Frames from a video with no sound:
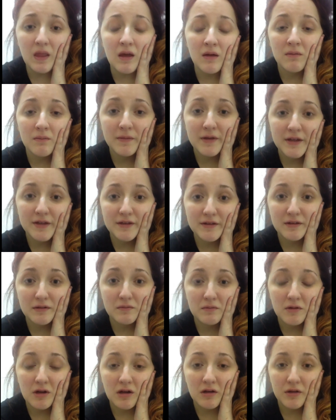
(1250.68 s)
And because
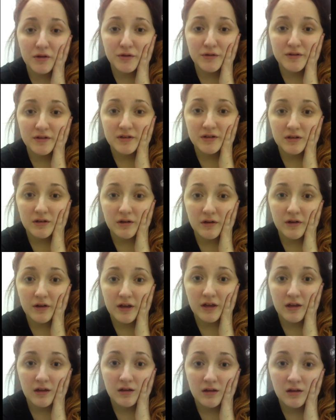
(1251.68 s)
I'm not losing
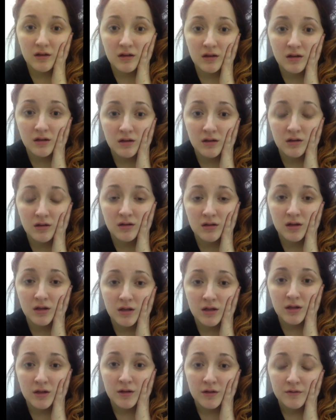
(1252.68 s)
Dolly,
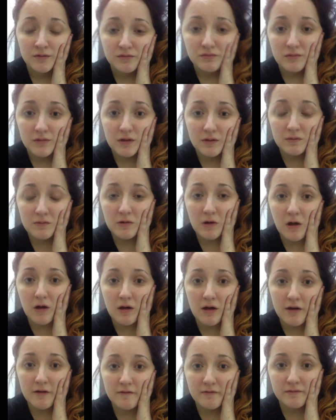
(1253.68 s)
I'm
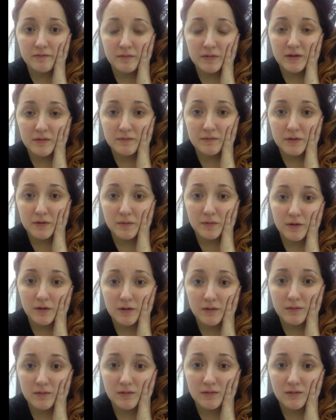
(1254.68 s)
not having people